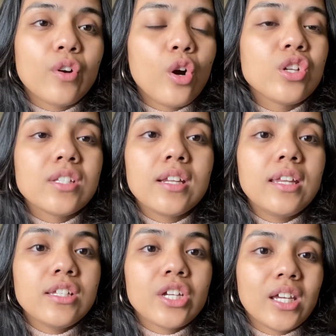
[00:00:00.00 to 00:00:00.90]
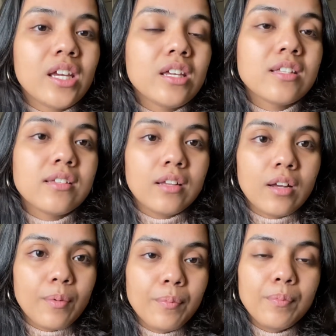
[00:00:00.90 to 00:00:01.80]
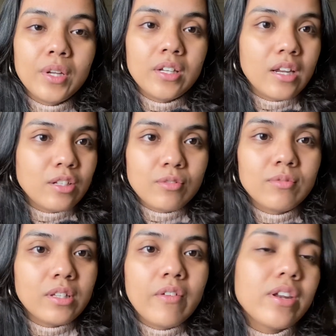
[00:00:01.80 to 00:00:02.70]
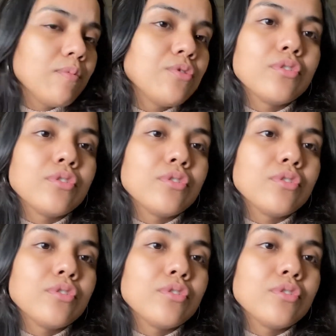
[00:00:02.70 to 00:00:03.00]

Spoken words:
constantly checking his blood, like every time